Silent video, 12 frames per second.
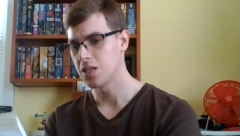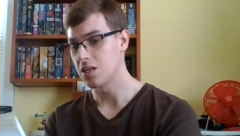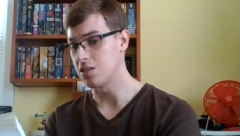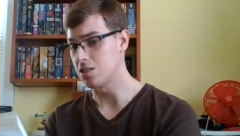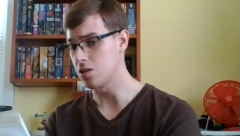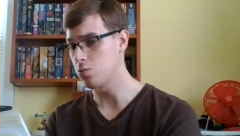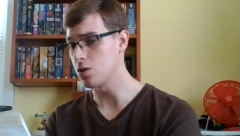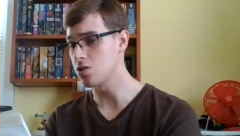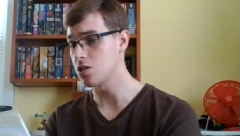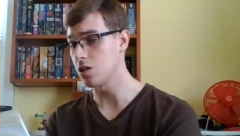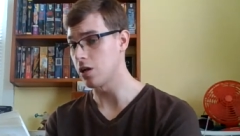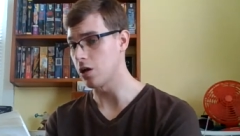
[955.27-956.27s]
I did
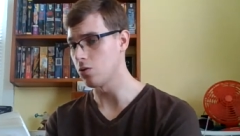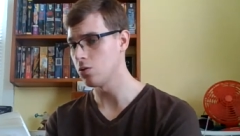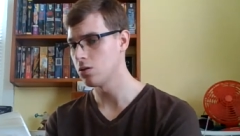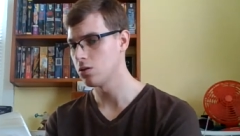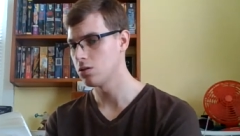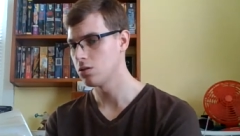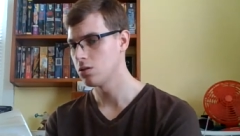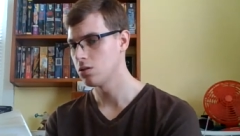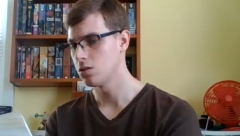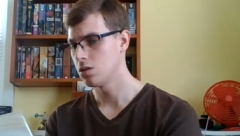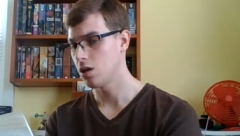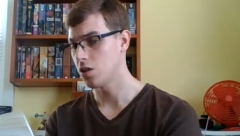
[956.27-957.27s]
once, you know.
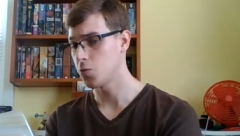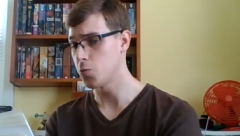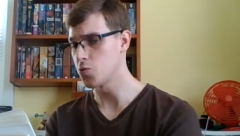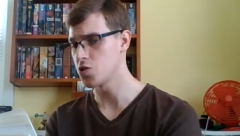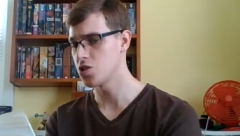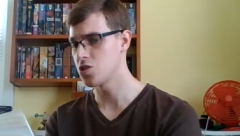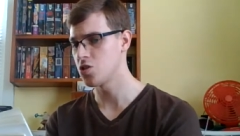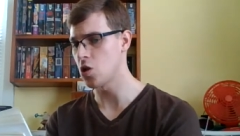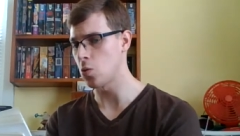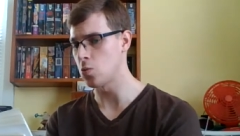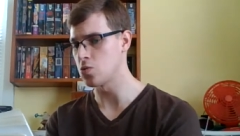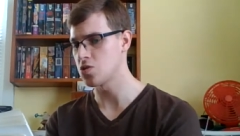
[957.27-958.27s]
I threw
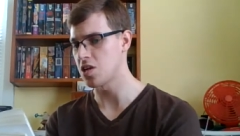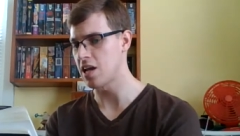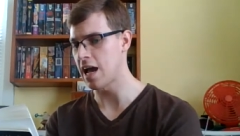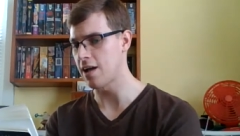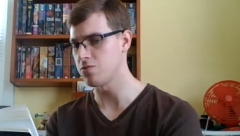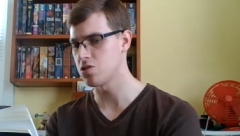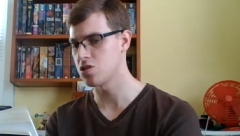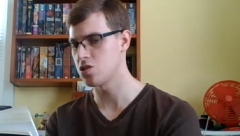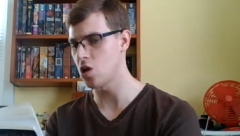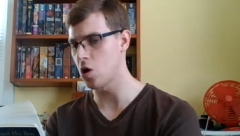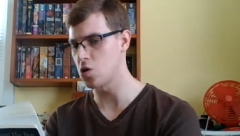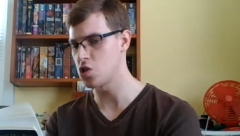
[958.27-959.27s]
stones at a
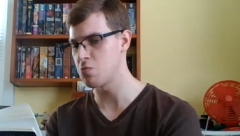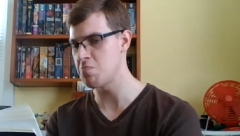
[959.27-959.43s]
half-starved,